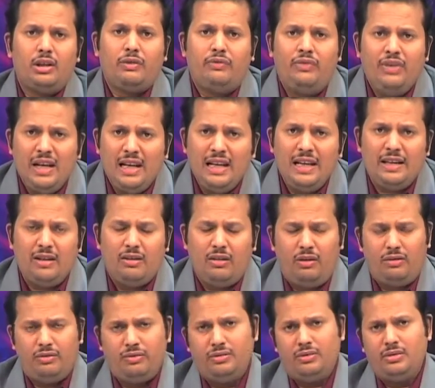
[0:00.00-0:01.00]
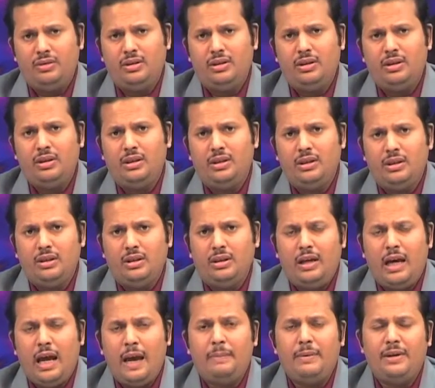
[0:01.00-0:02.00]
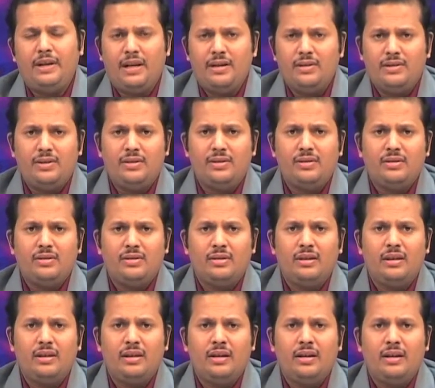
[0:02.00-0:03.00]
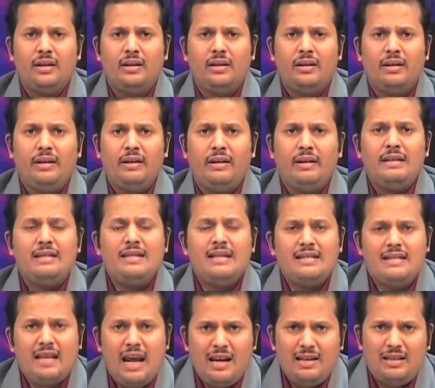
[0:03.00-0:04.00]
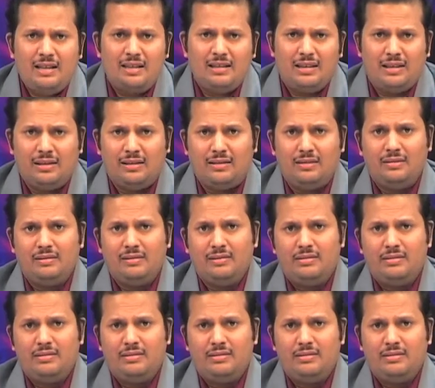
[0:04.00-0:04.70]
or the feeling of happiness is intentional.